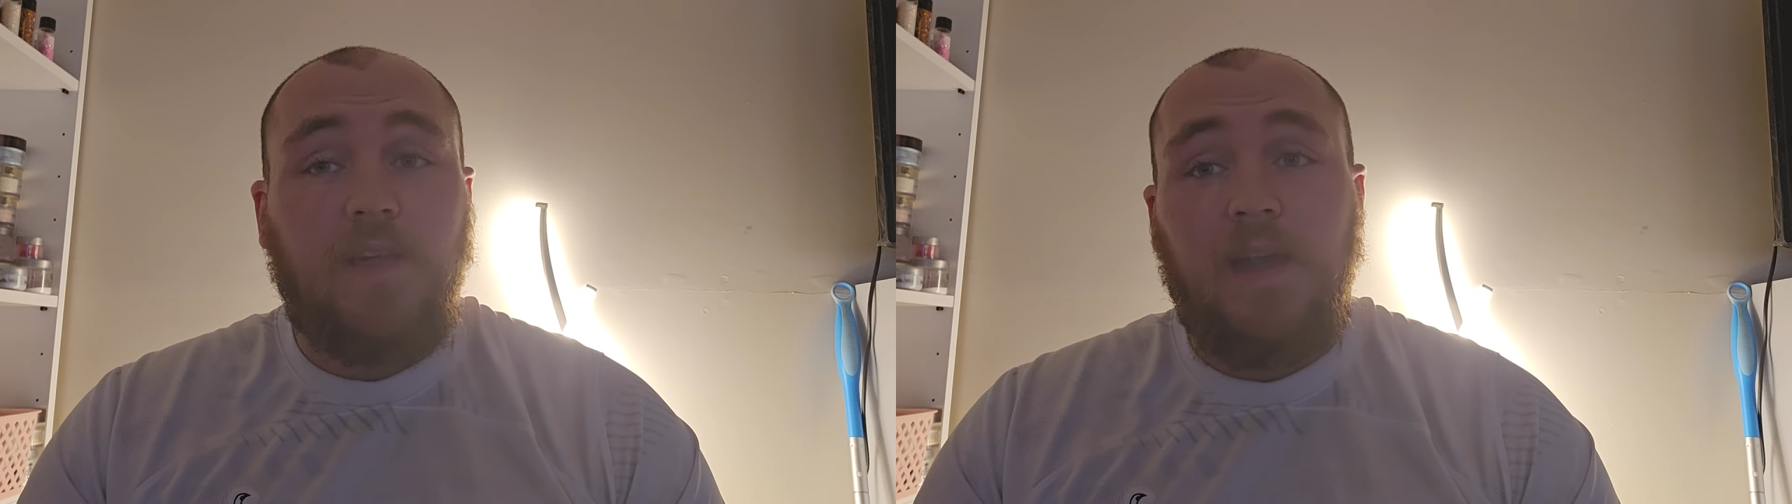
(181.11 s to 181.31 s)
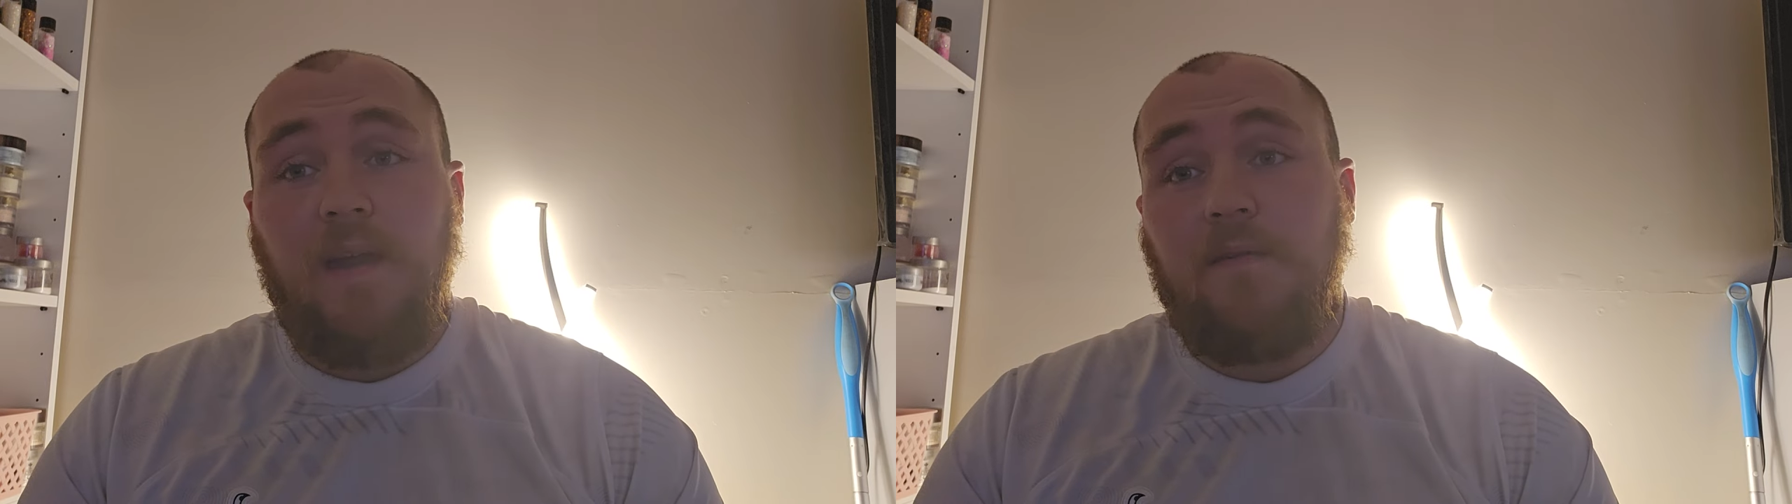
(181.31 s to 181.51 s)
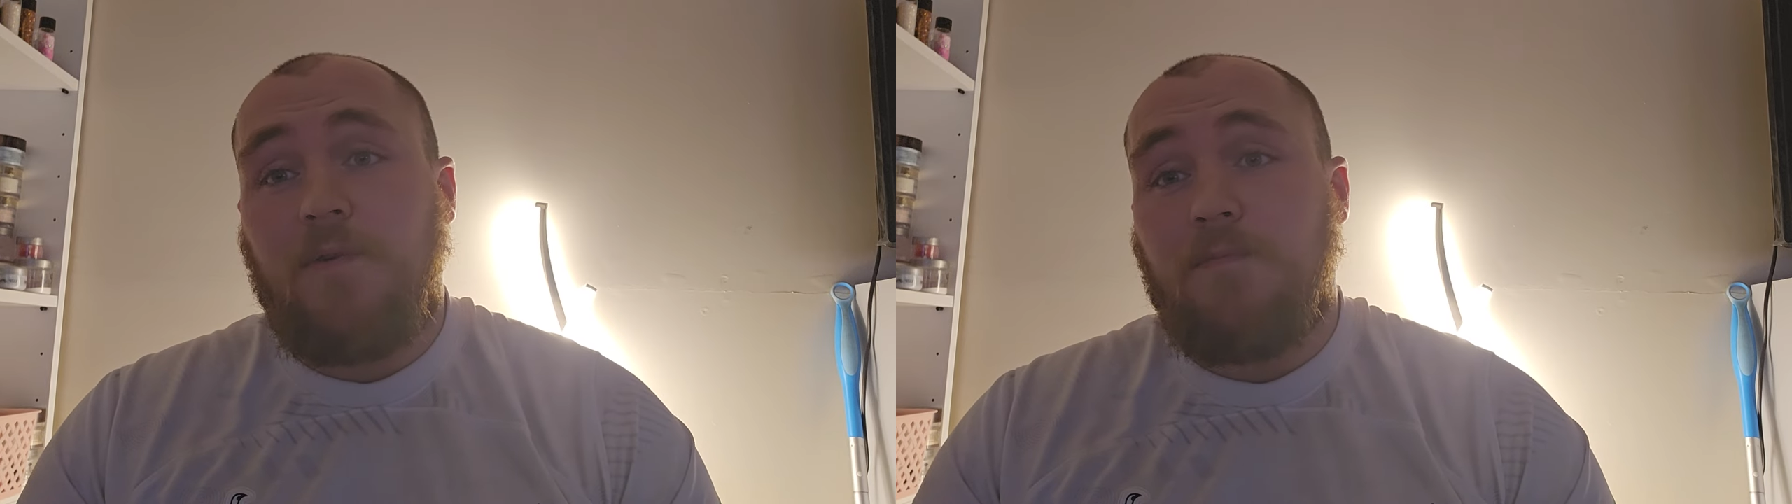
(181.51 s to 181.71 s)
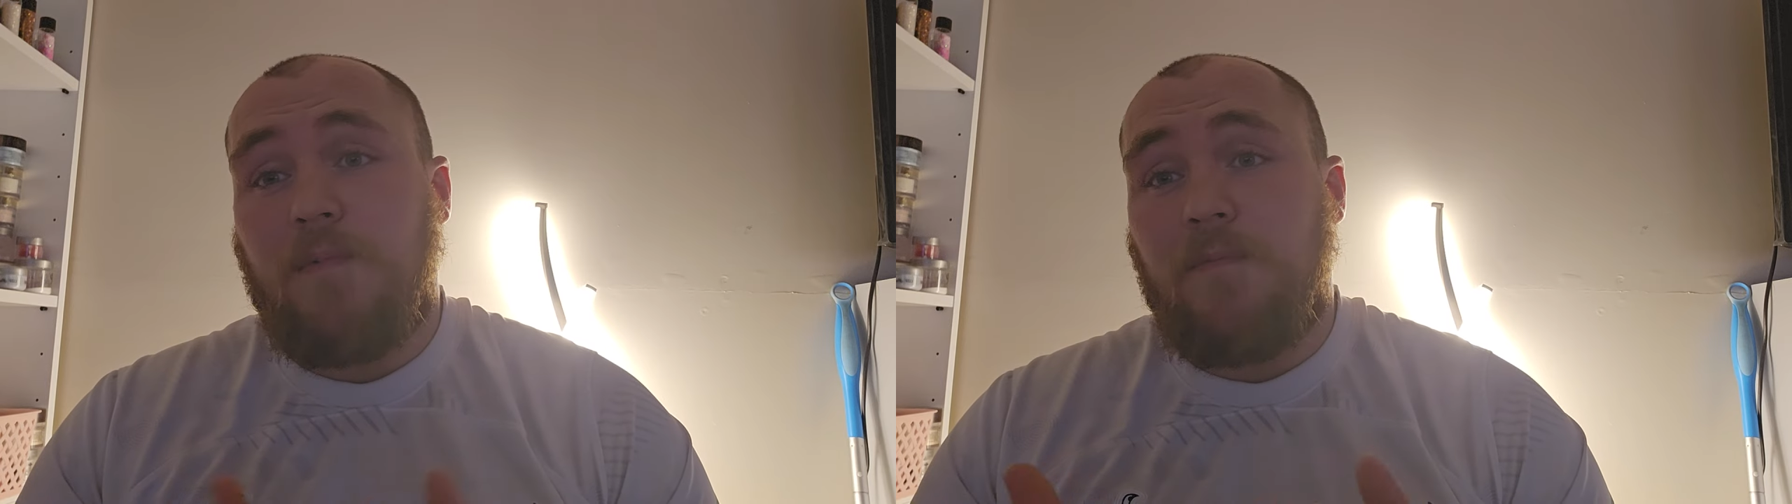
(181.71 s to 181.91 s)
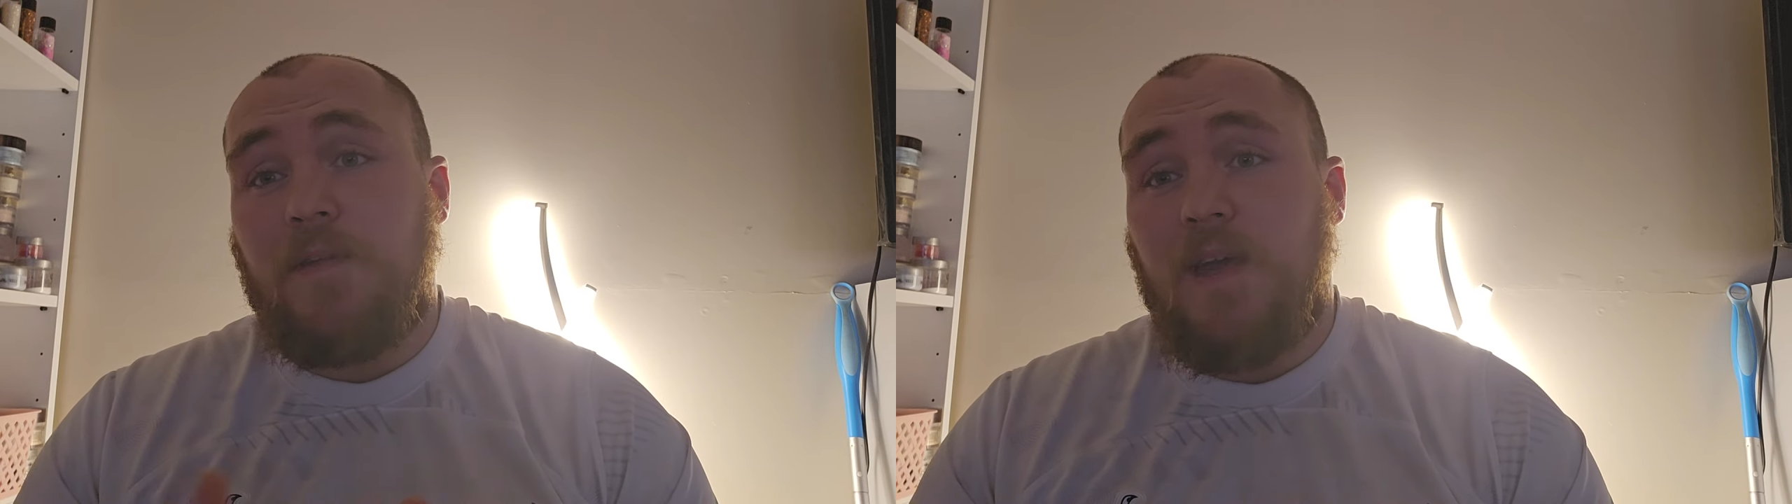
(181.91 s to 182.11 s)
see it when,
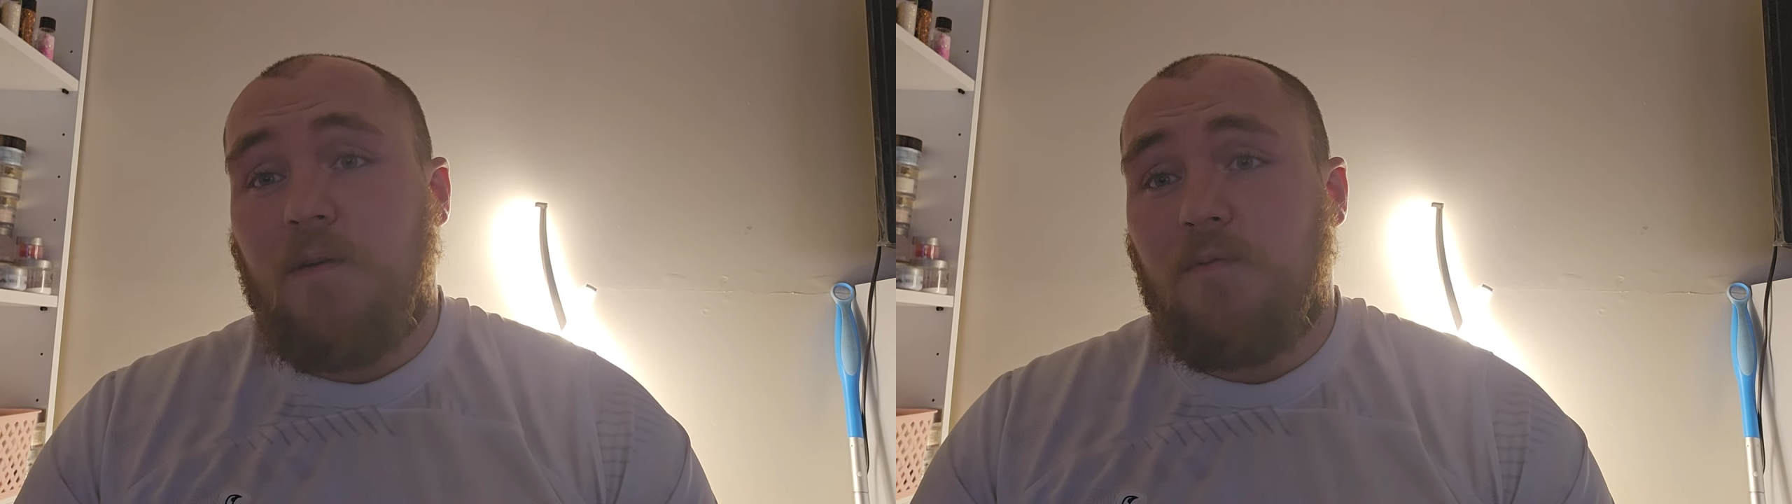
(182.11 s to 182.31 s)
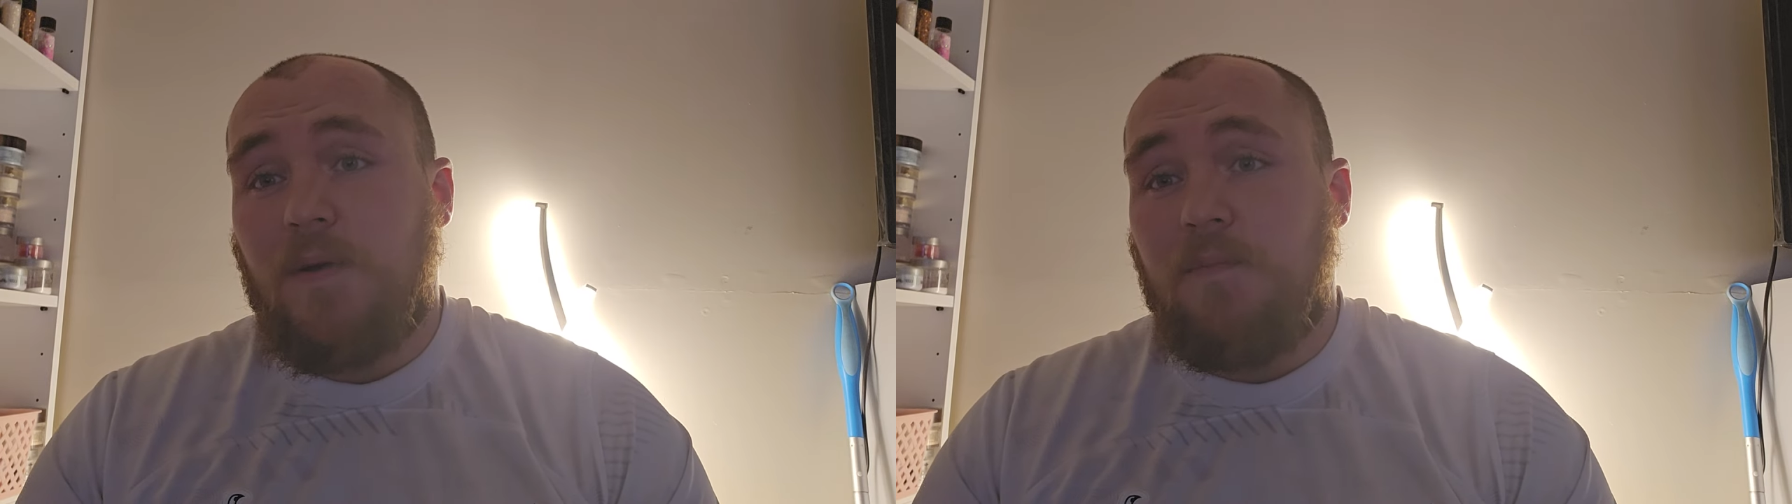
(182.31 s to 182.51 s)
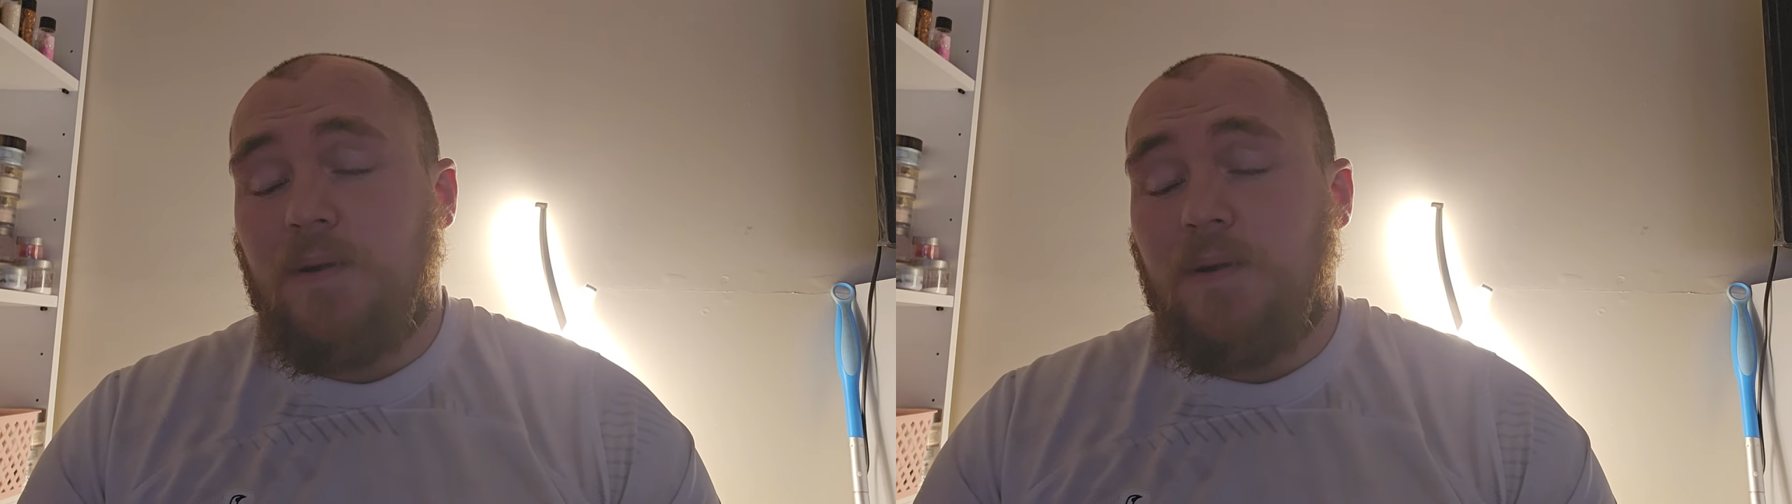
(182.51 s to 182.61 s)
when we see it, won't we?